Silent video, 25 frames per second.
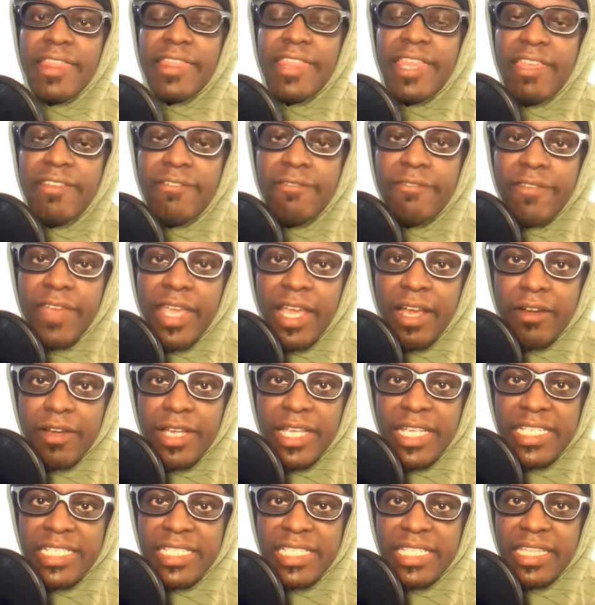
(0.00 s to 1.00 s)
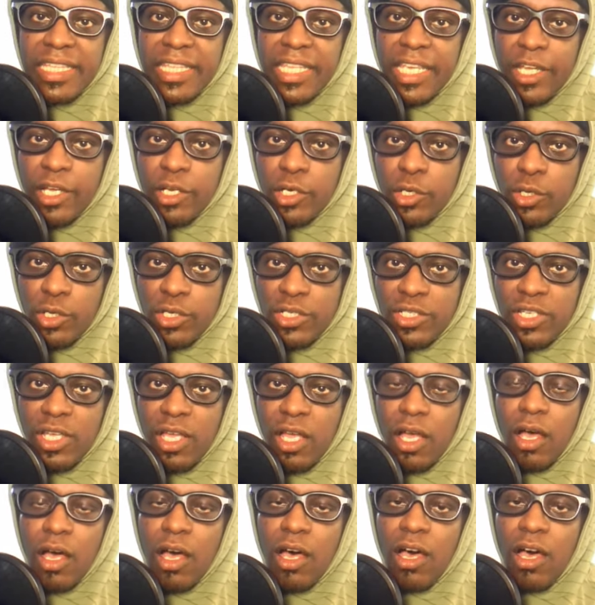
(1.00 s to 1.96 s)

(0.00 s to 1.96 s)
the various theaters